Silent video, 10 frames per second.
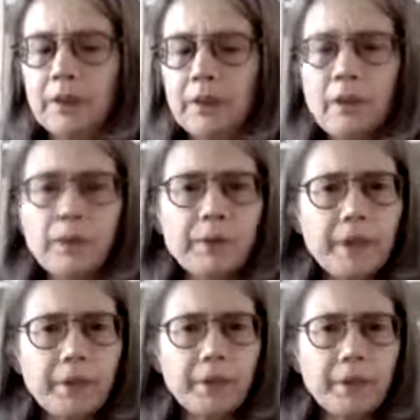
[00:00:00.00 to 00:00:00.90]
are we
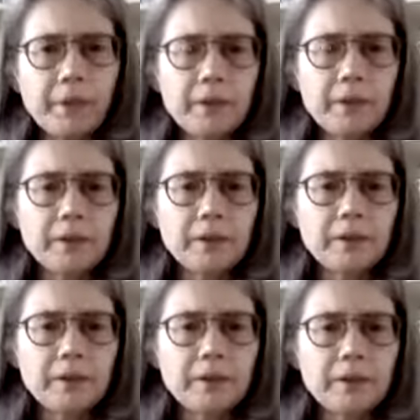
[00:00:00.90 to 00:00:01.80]
able to
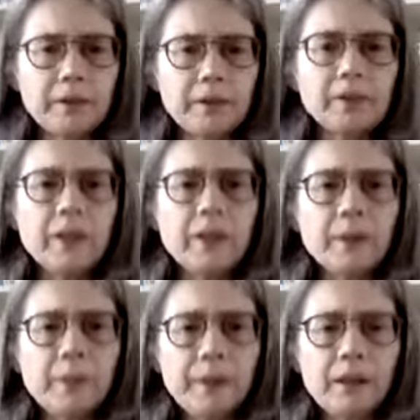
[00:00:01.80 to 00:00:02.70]

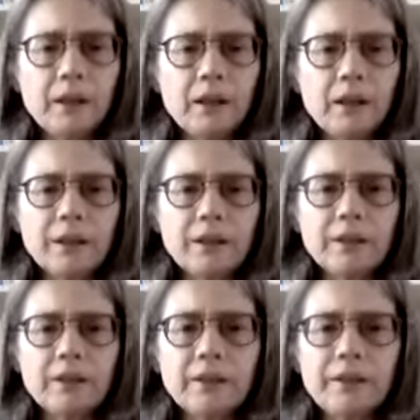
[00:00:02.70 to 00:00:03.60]
celebrate the
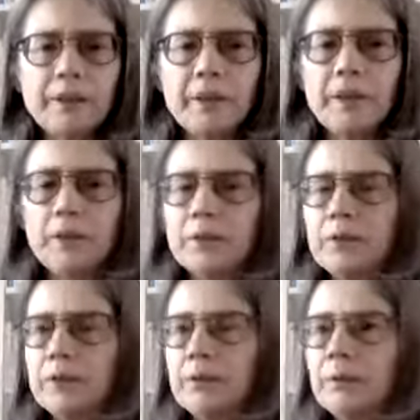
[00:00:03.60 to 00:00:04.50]
holidays? Are we able
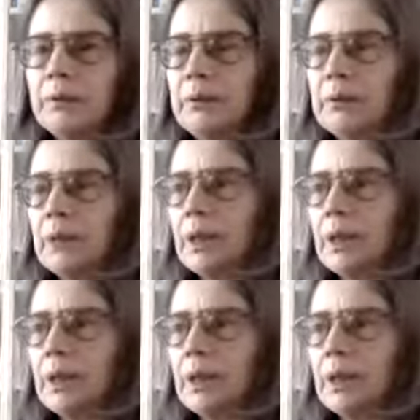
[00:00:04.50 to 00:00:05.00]
to